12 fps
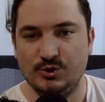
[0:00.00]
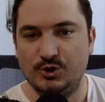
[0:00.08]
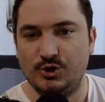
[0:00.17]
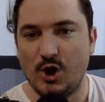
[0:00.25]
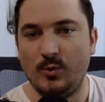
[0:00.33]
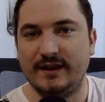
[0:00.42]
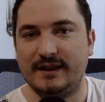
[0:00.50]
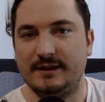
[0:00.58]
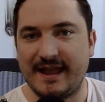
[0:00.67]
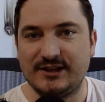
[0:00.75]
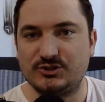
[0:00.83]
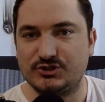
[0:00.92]
go in and
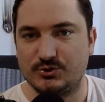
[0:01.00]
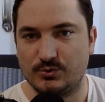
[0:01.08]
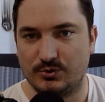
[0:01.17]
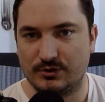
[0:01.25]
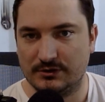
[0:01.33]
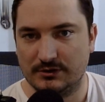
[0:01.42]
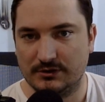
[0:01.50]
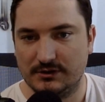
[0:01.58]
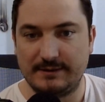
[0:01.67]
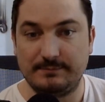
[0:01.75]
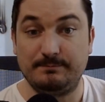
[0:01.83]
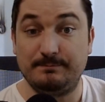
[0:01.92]
make sure
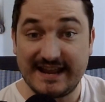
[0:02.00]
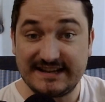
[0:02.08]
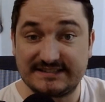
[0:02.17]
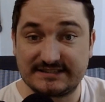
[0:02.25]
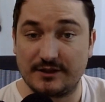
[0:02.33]
that based